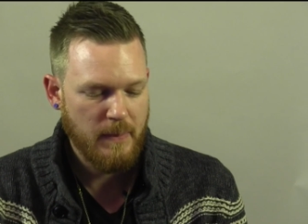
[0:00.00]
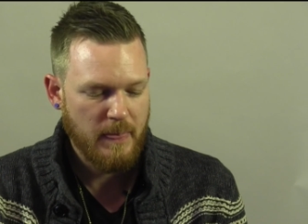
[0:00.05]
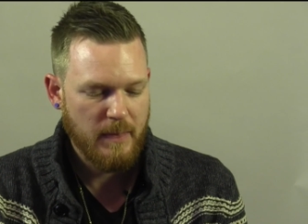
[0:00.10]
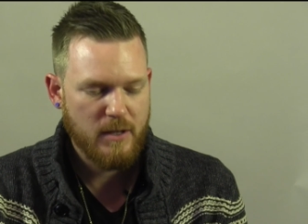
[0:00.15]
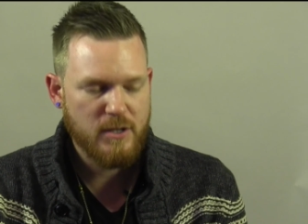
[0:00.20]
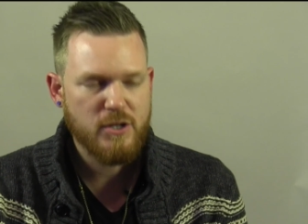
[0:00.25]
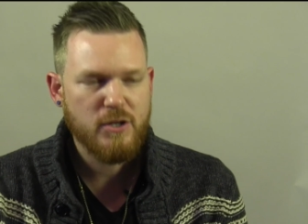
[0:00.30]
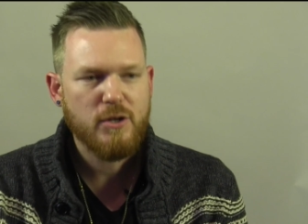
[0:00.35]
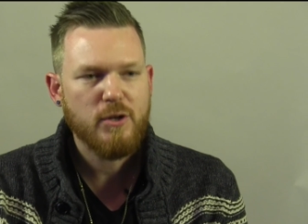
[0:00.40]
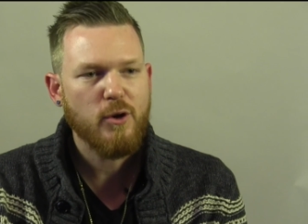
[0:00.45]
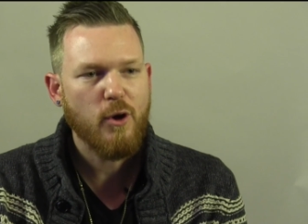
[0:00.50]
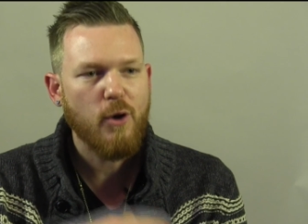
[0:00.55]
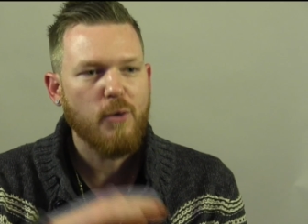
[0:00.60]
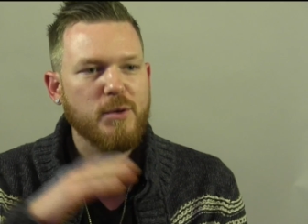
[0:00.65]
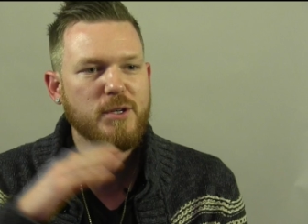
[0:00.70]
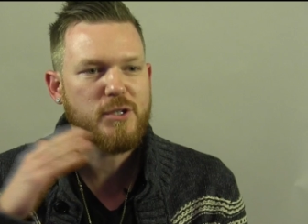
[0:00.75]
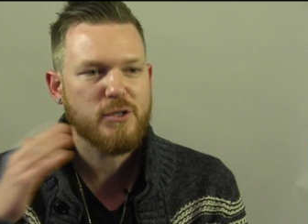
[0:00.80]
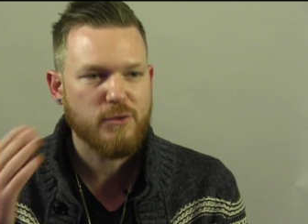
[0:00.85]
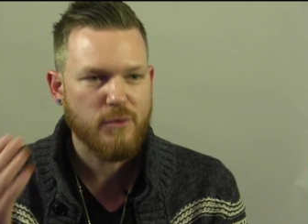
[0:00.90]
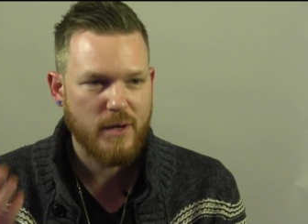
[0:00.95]
Because you can
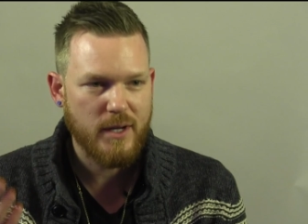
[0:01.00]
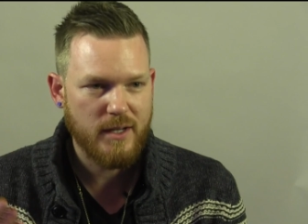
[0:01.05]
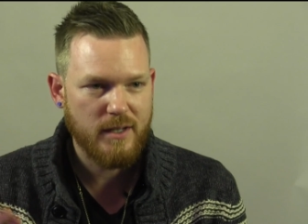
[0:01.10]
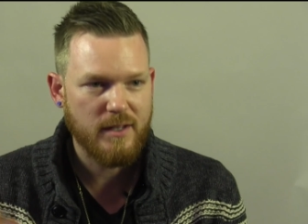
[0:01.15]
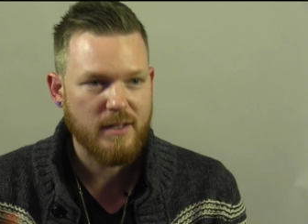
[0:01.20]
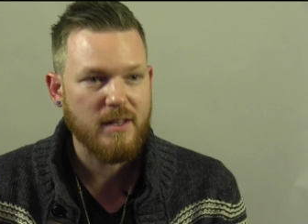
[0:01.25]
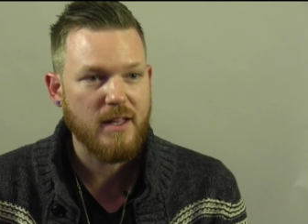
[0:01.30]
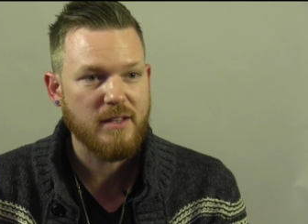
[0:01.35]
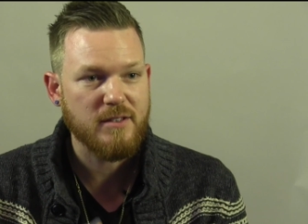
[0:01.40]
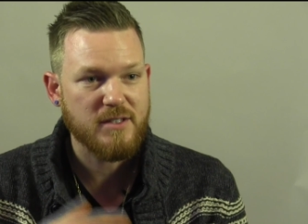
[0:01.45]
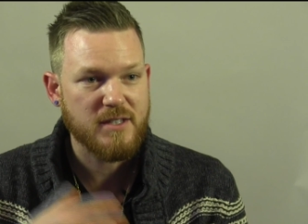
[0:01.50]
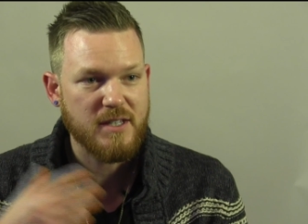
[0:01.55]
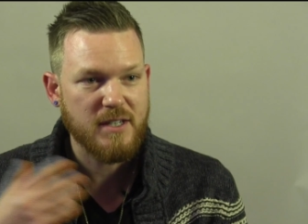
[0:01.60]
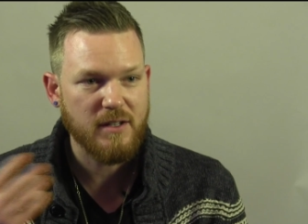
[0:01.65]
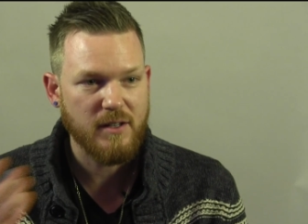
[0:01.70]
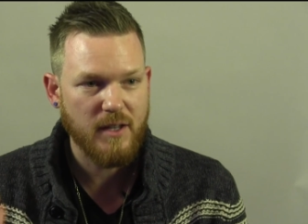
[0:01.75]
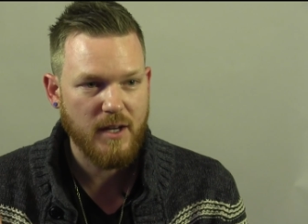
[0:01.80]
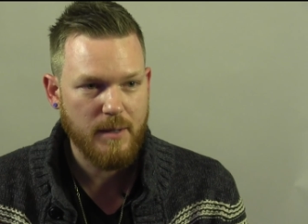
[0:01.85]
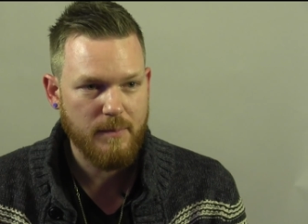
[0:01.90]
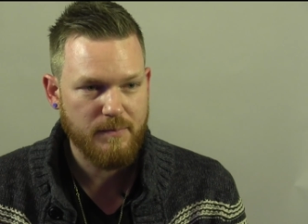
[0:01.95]
always train and, and
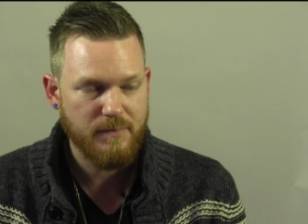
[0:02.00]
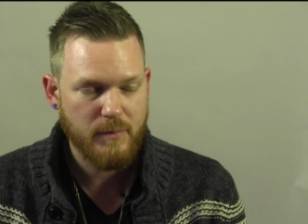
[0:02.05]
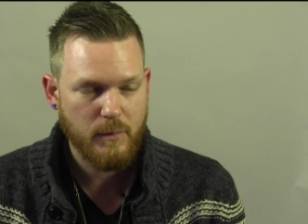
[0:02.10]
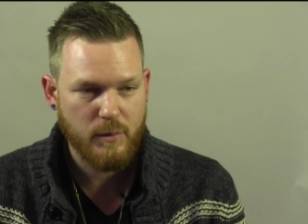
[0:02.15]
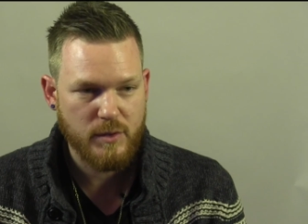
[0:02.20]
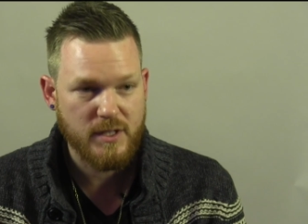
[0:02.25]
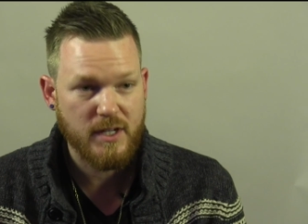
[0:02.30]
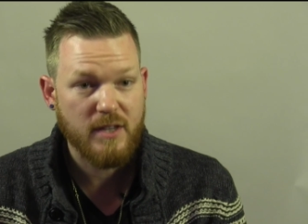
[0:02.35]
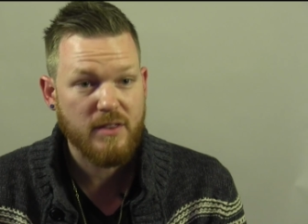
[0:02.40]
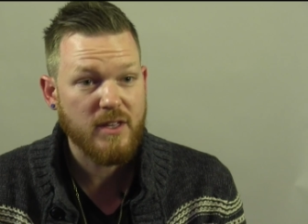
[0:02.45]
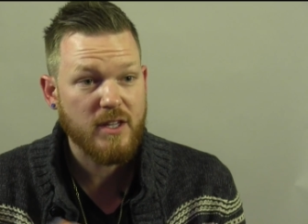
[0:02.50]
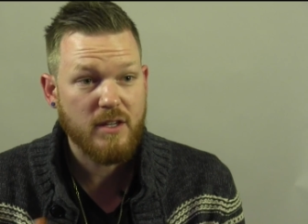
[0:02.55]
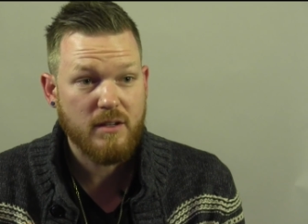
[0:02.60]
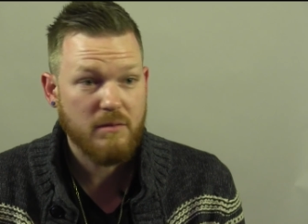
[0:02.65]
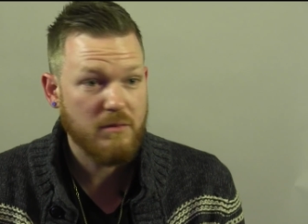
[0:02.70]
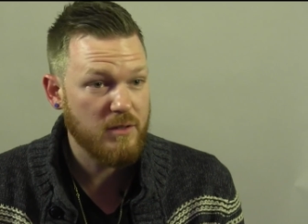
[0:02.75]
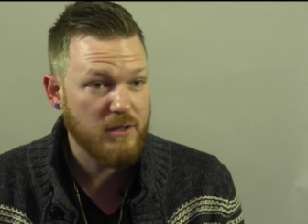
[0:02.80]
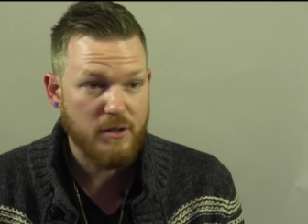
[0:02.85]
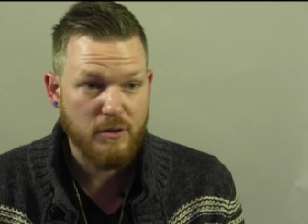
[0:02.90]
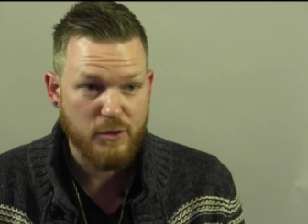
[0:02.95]
skill up, which I think
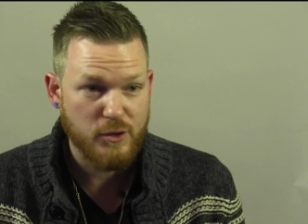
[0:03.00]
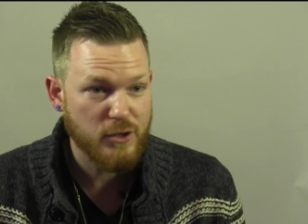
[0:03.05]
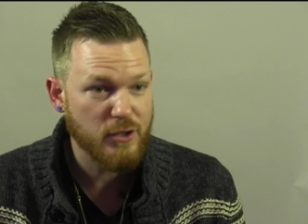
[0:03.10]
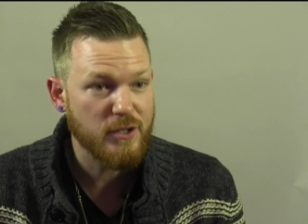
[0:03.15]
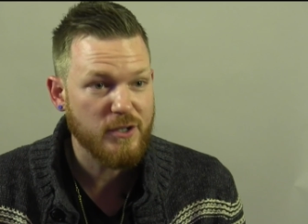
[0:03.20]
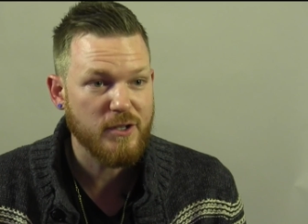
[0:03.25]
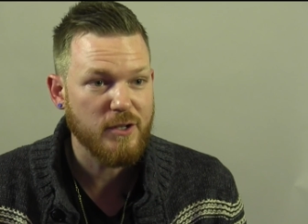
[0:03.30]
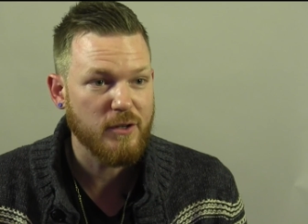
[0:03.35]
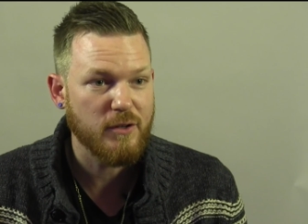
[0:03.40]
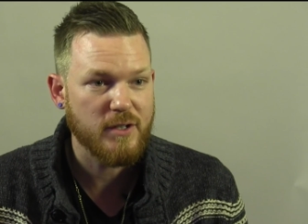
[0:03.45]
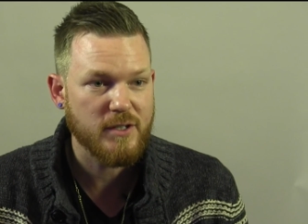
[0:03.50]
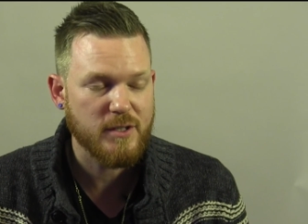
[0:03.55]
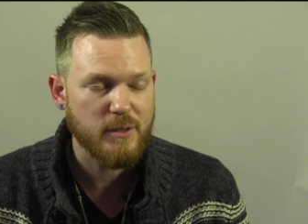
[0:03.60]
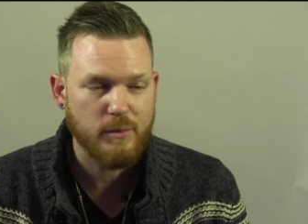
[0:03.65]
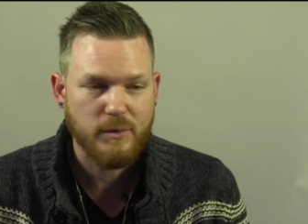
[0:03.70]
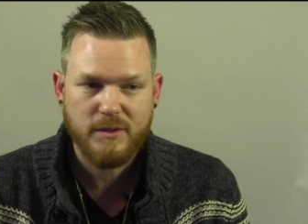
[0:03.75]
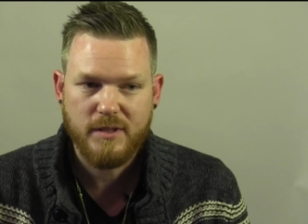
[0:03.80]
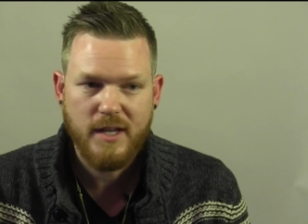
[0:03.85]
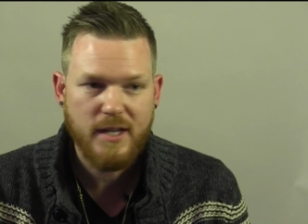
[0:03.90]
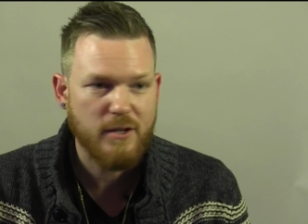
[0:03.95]
you should do because
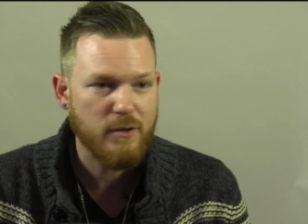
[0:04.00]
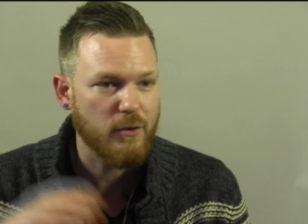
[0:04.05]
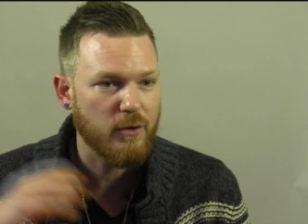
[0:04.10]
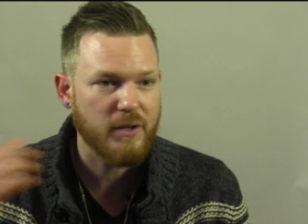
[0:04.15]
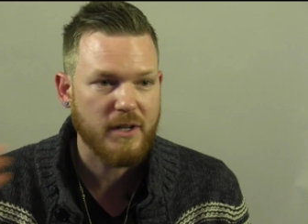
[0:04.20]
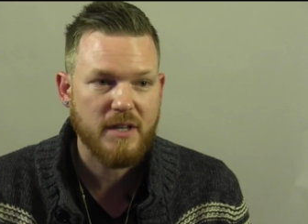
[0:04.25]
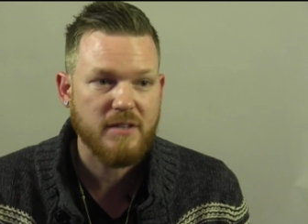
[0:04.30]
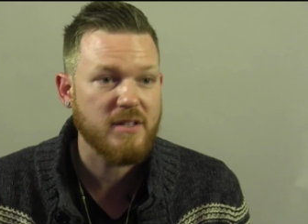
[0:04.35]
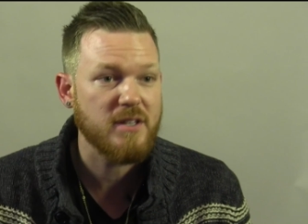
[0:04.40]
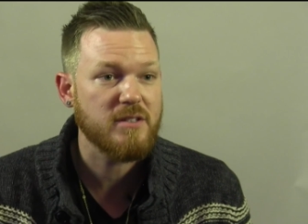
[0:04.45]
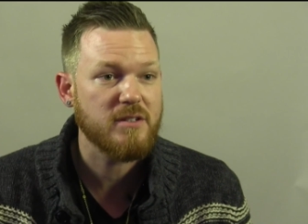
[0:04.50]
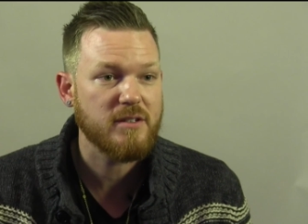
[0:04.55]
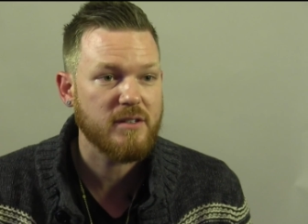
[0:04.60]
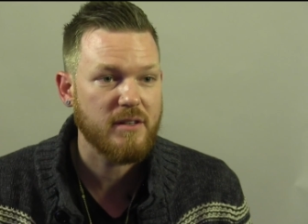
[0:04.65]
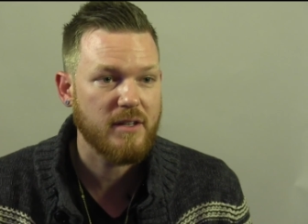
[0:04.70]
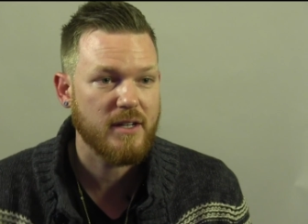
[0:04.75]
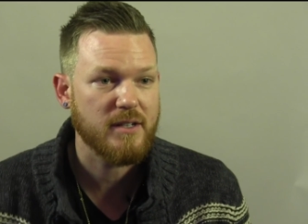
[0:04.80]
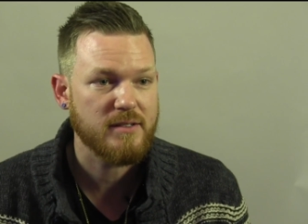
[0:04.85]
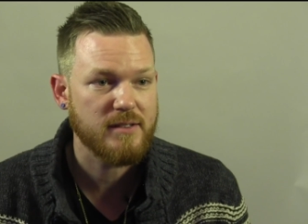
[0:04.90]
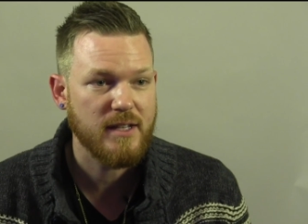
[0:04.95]
it will take your organization to
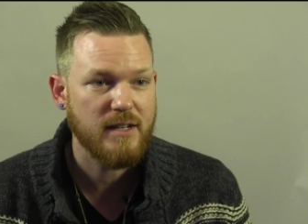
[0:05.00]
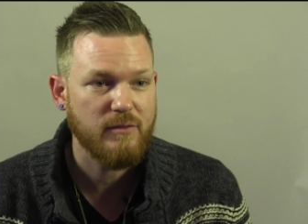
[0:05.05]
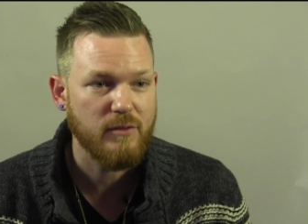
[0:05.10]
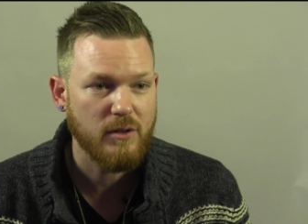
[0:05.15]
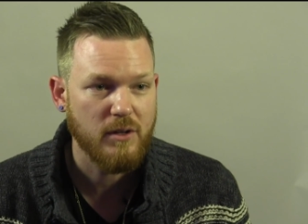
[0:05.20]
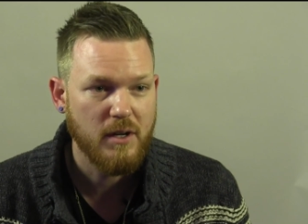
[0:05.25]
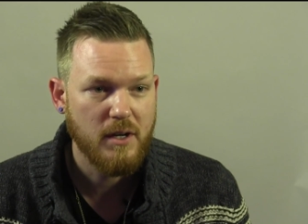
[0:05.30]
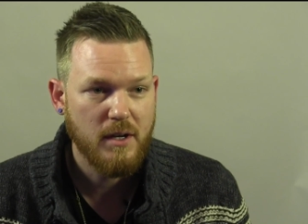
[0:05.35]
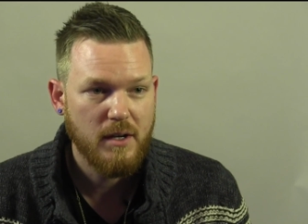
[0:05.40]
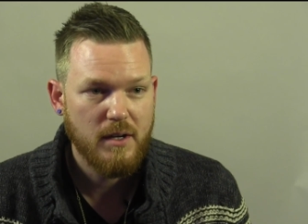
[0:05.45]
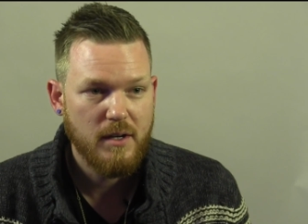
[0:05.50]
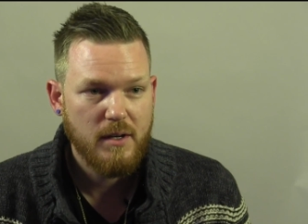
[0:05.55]
the next level.